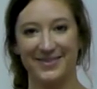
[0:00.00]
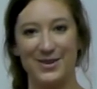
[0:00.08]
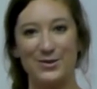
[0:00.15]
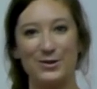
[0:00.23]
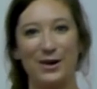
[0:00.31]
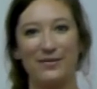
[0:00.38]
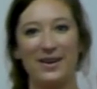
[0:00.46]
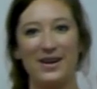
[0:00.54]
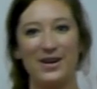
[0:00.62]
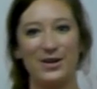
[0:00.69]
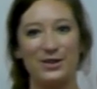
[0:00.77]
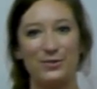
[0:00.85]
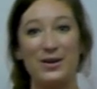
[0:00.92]
Use our
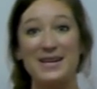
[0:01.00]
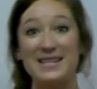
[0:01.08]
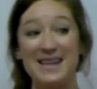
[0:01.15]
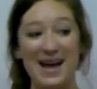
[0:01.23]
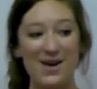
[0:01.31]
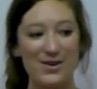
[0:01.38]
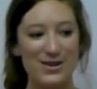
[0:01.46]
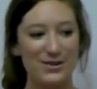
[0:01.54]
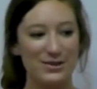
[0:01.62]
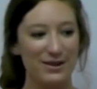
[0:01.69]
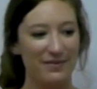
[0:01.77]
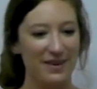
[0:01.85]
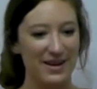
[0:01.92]
fingers. When in doubt,
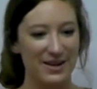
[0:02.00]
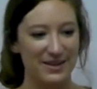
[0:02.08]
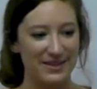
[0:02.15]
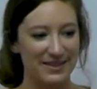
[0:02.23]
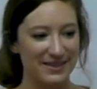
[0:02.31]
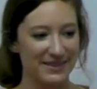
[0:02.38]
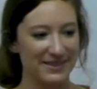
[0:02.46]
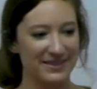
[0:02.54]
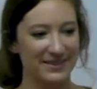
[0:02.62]
use your fingers.